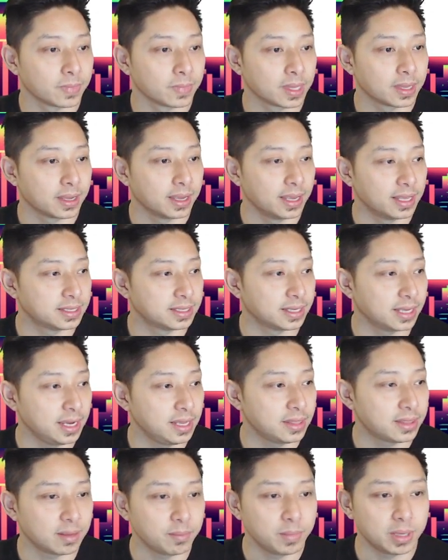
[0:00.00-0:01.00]
It's an
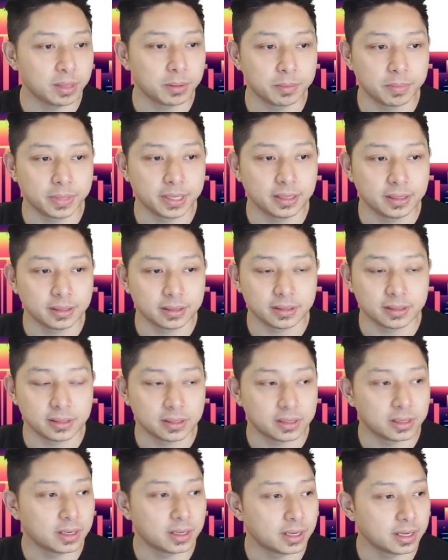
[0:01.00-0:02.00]
Ether minimum bid
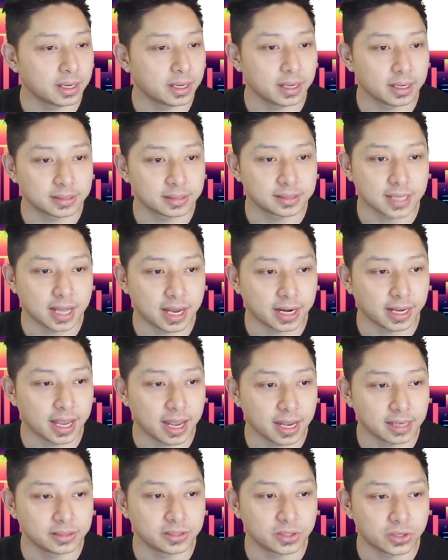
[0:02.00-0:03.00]
starting
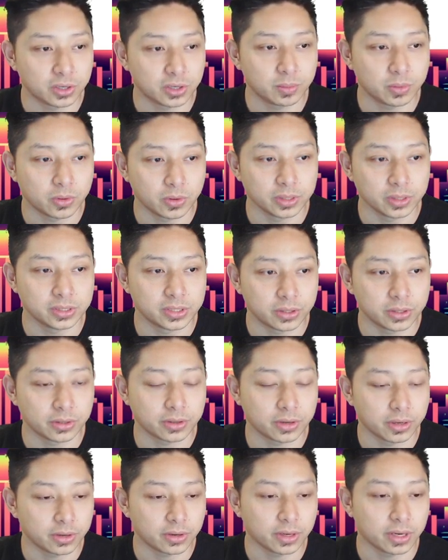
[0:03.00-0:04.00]
at zero point zero
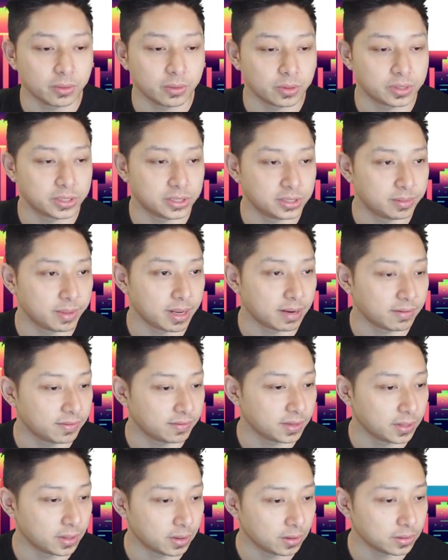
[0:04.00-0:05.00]
three three, which is about
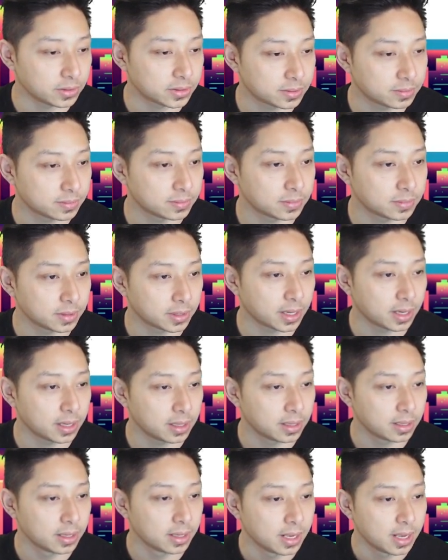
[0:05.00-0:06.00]
fifty dollars.
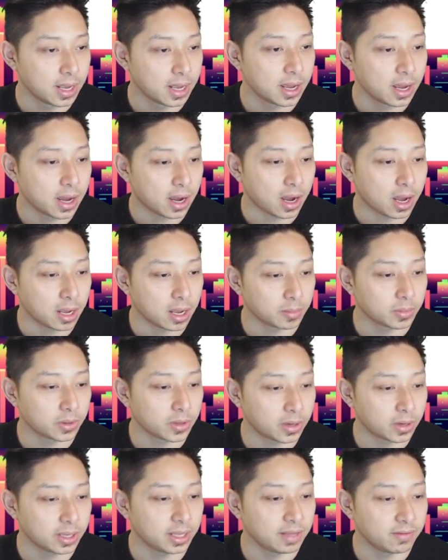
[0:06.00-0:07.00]
Okay, I'm
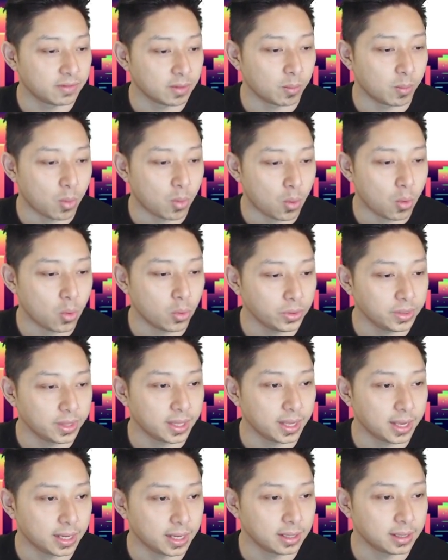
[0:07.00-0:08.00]
gonna give it more
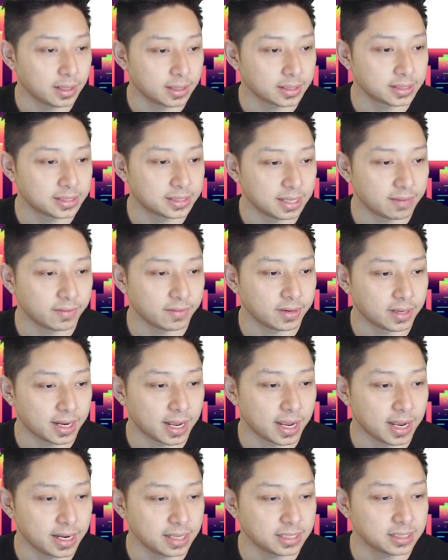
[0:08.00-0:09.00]
than seven
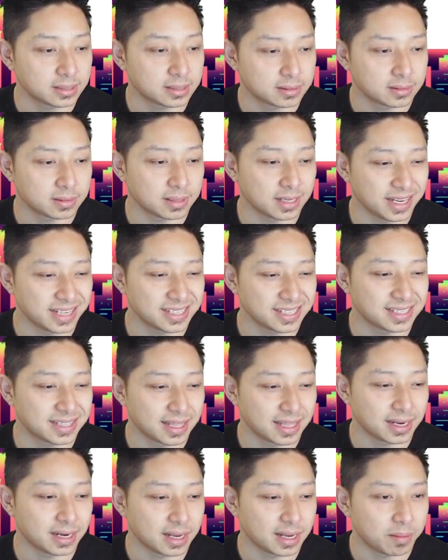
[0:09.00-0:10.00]
days, less
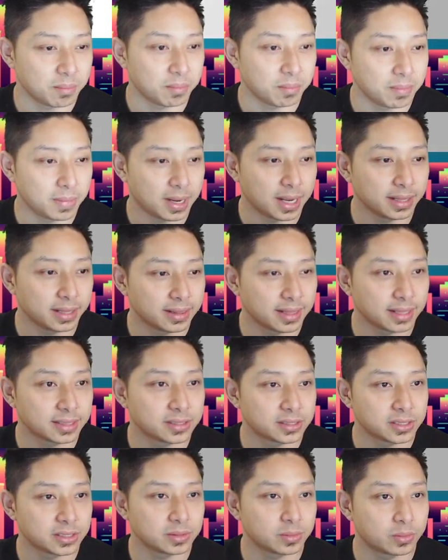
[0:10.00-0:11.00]
than a month.
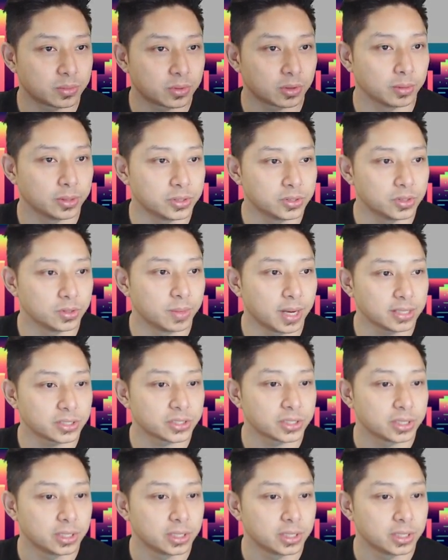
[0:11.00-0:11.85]
That's just probably too much.